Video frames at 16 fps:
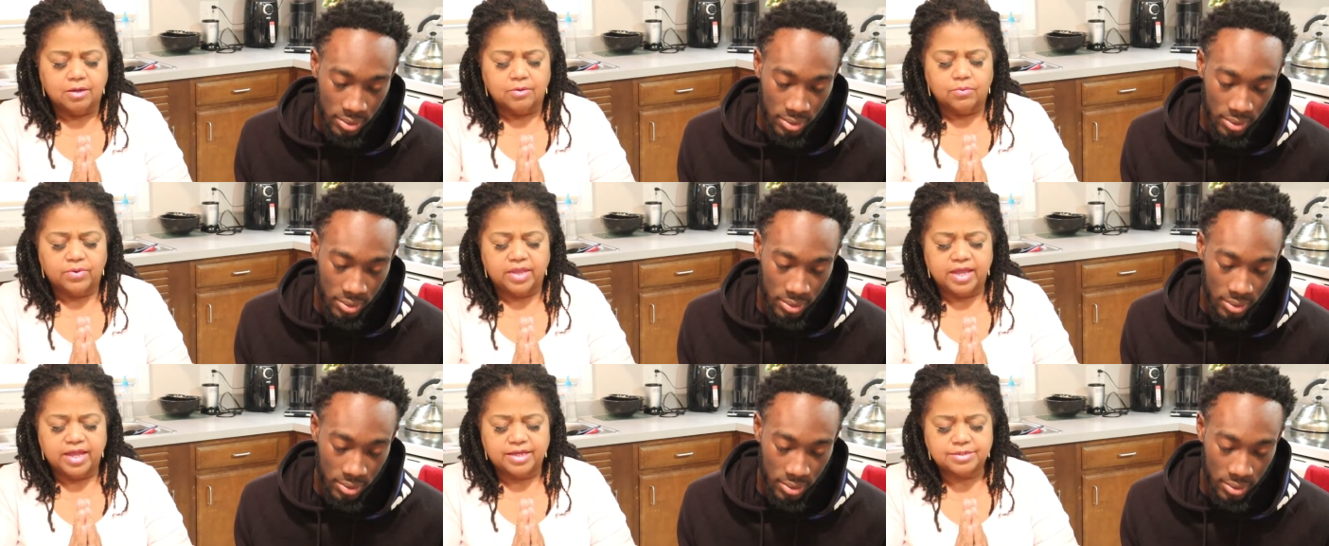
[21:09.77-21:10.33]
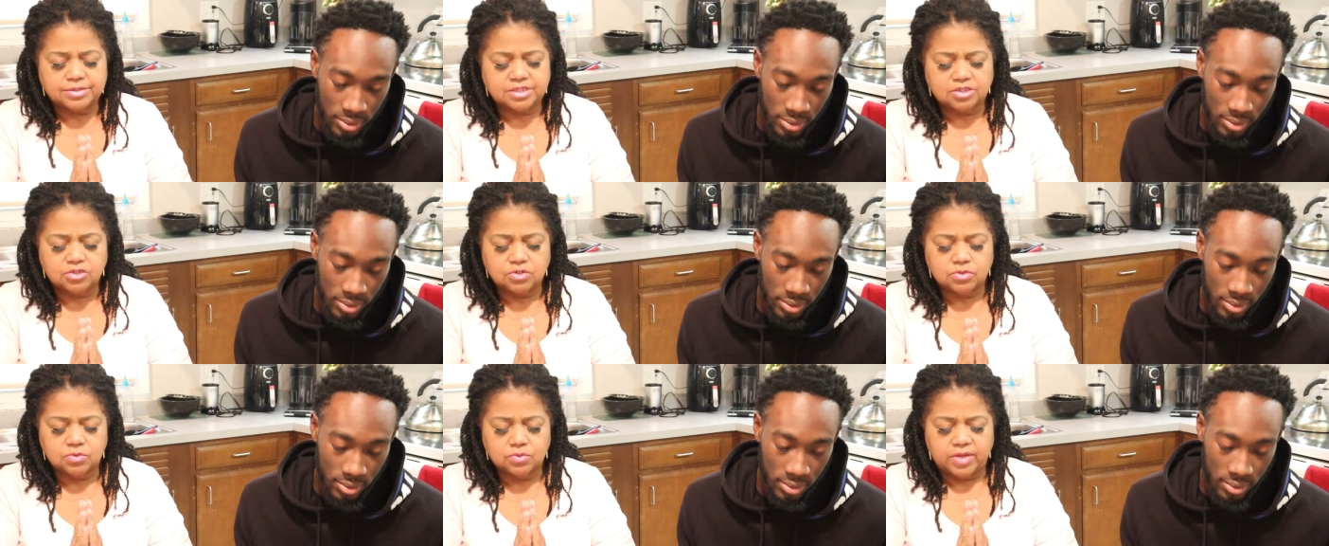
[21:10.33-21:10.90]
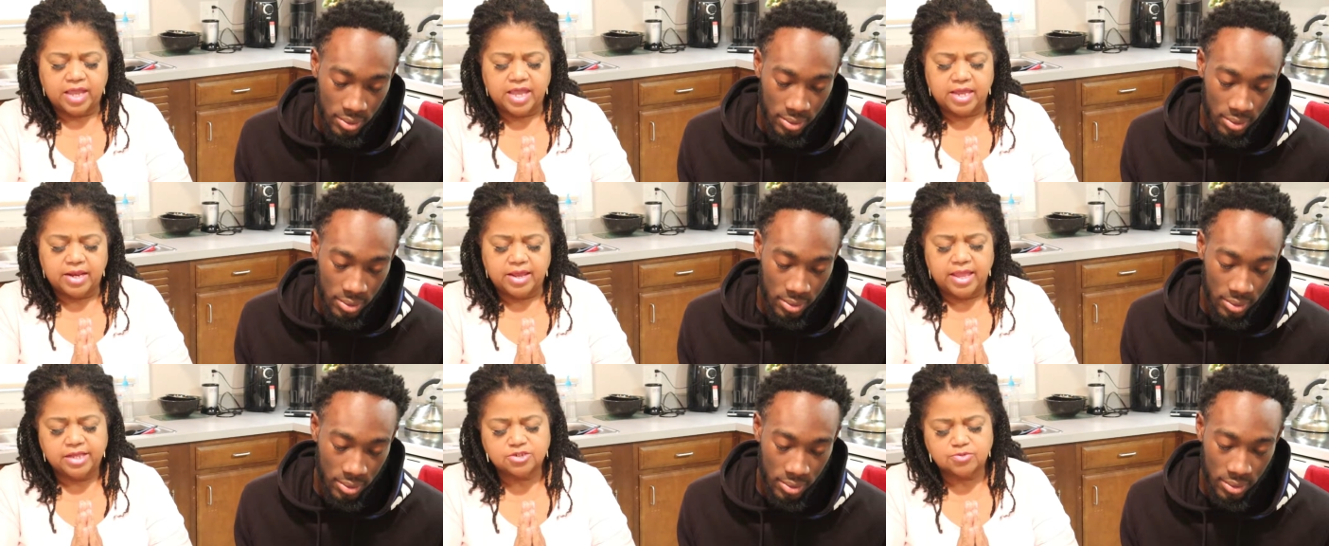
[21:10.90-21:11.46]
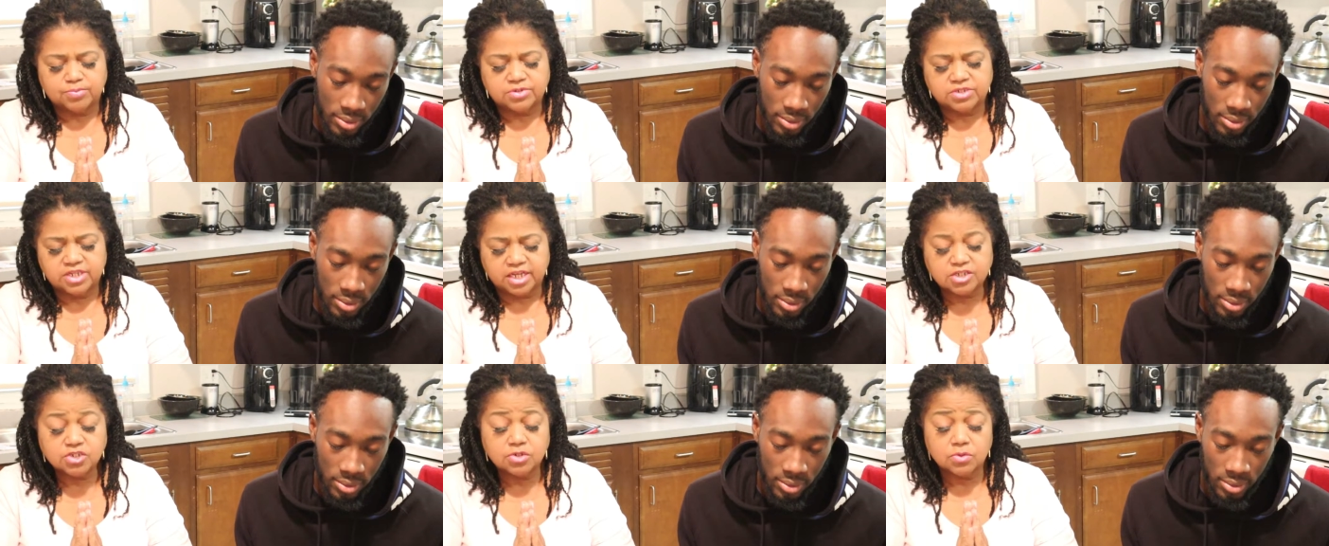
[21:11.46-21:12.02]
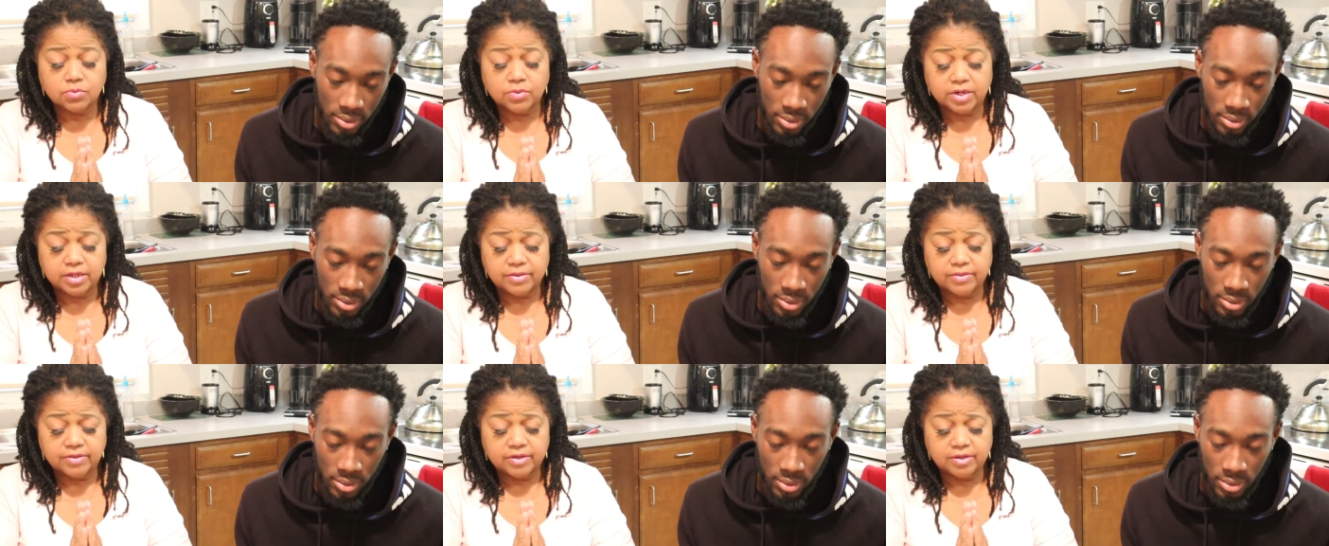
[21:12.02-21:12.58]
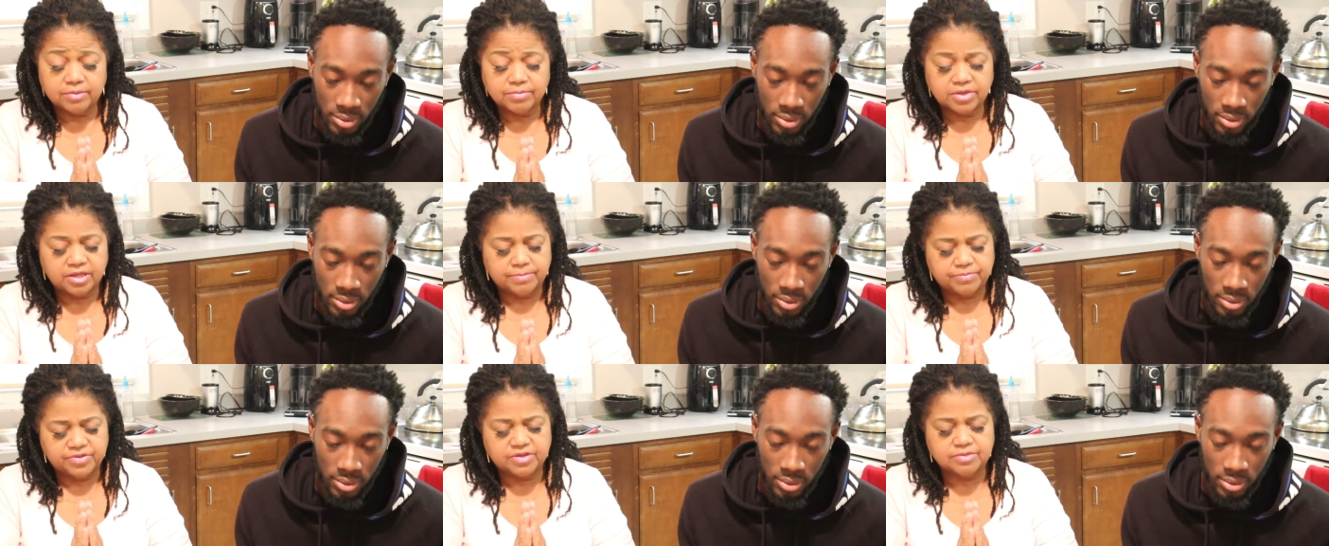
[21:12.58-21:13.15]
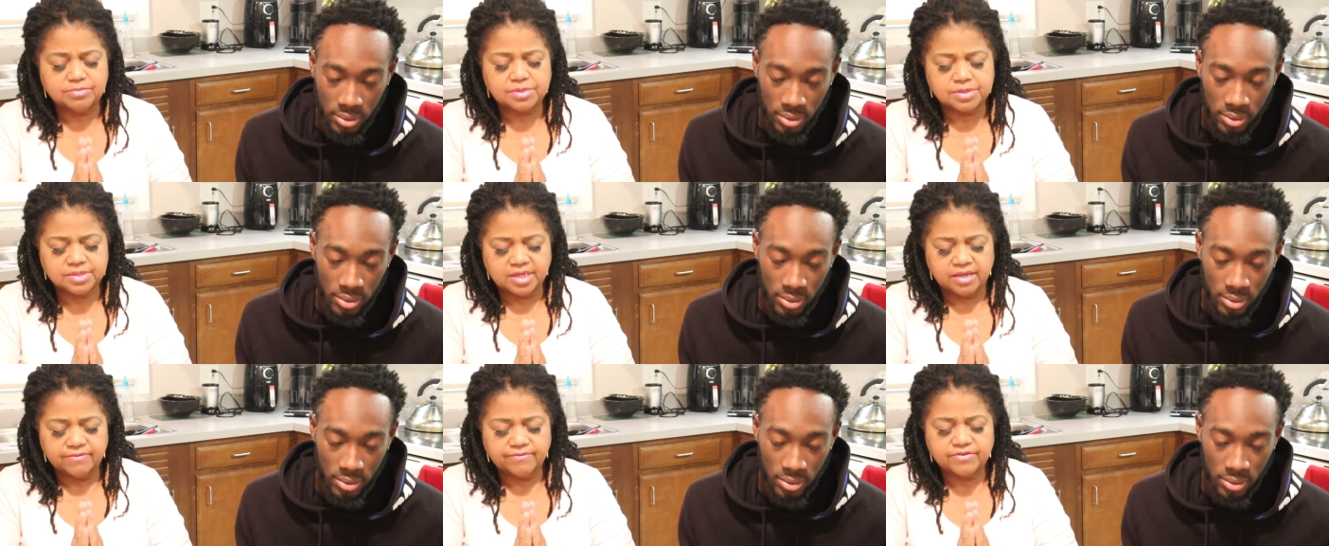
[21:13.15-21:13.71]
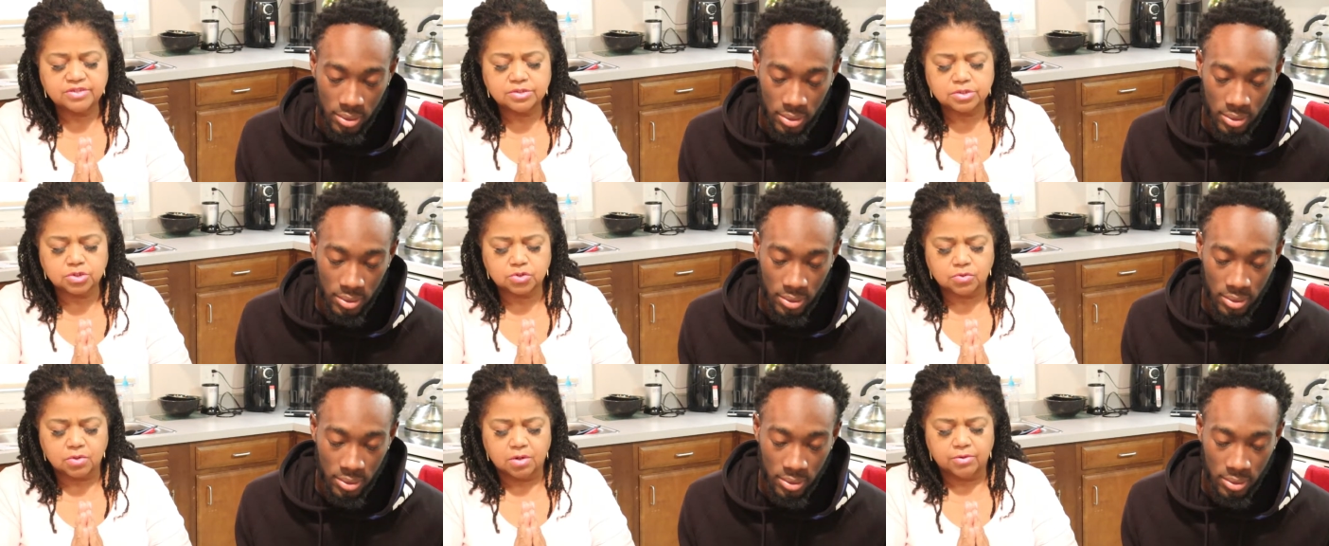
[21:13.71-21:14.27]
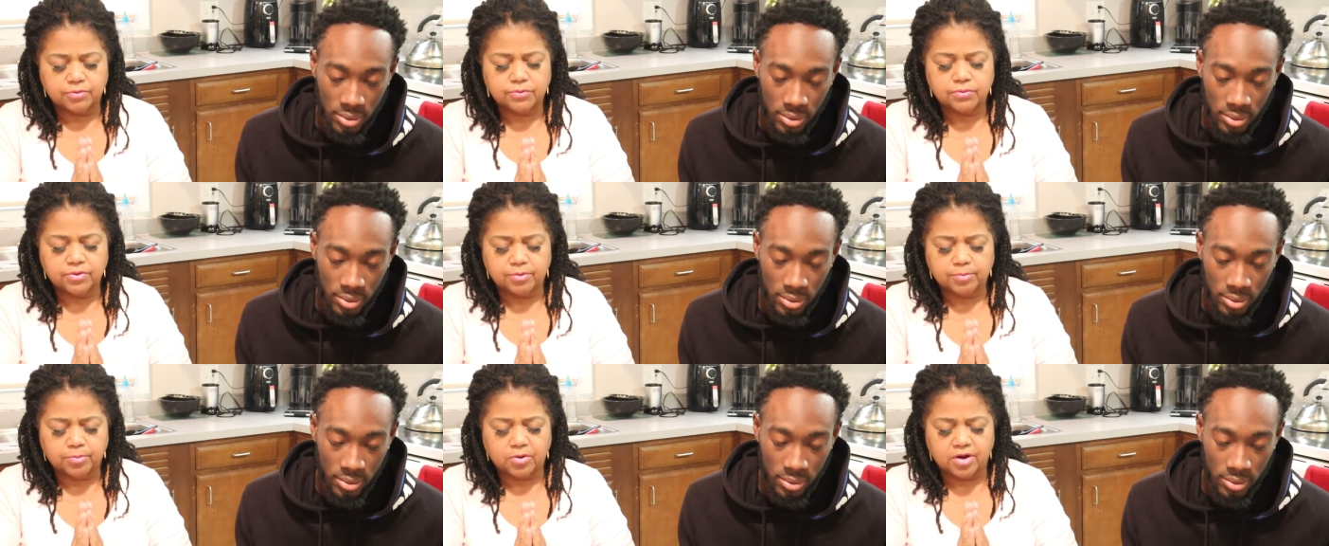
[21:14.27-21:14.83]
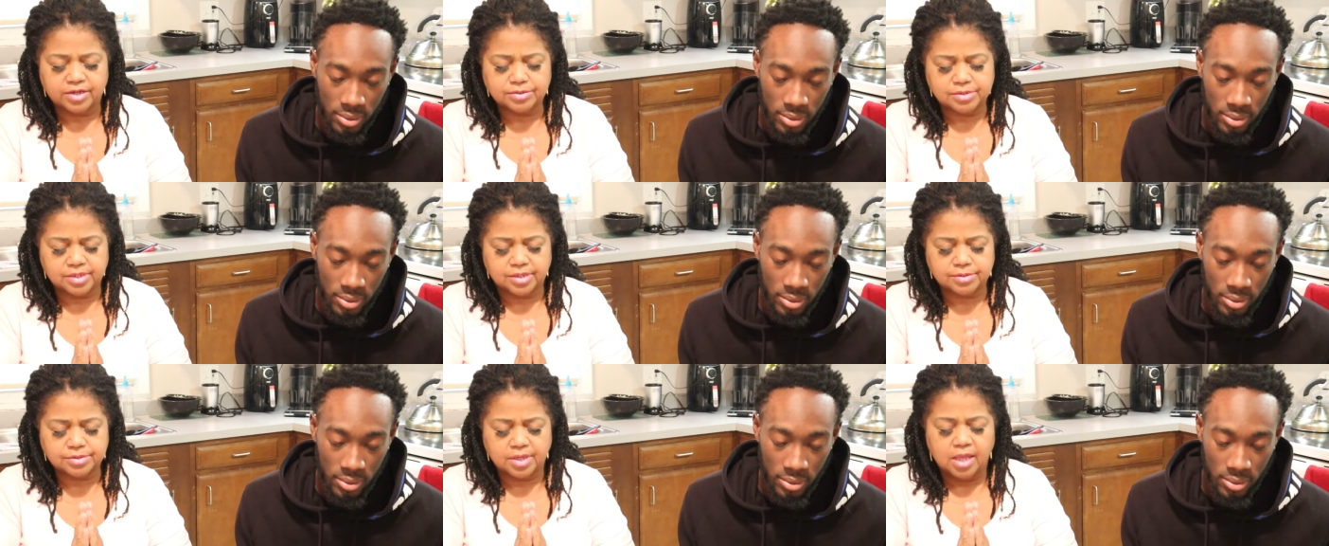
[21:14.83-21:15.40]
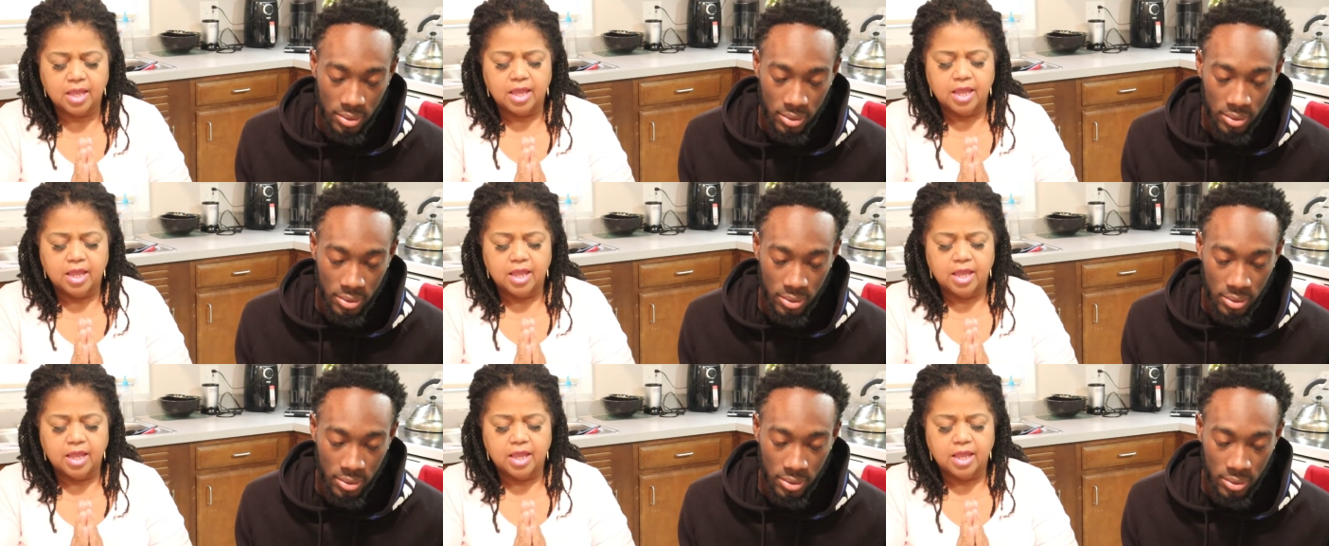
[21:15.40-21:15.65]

Speaker 1: We ask that you add a hedge of protection around them, keep them safe and strong through their process.